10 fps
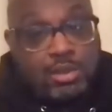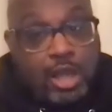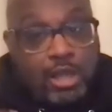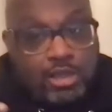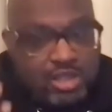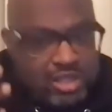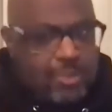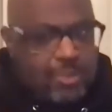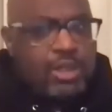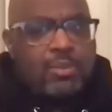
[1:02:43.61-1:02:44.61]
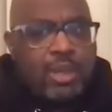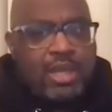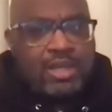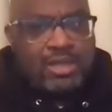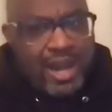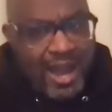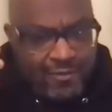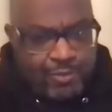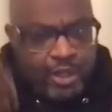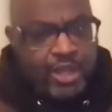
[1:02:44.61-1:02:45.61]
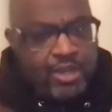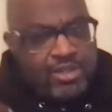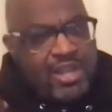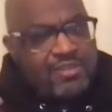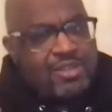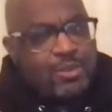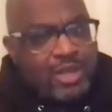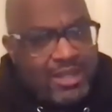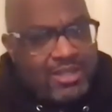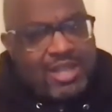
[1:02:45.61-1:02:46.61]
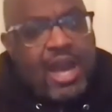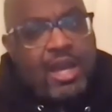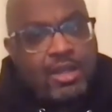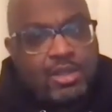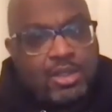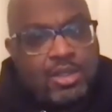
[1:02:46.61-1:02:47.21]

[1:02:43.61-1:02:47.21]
that typically means that I have players that suit that style.